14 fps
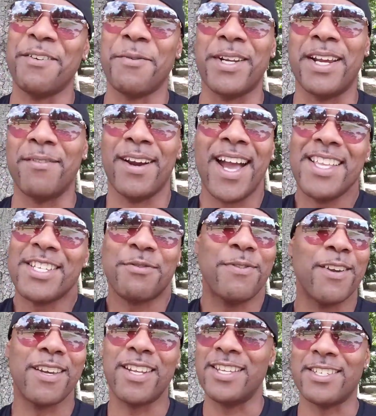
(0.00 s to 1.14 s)
whatever. I just
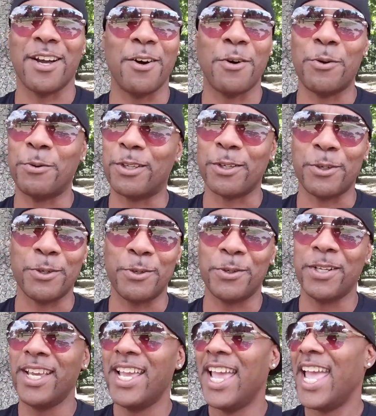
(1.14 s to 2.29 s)
figured he's an old dude,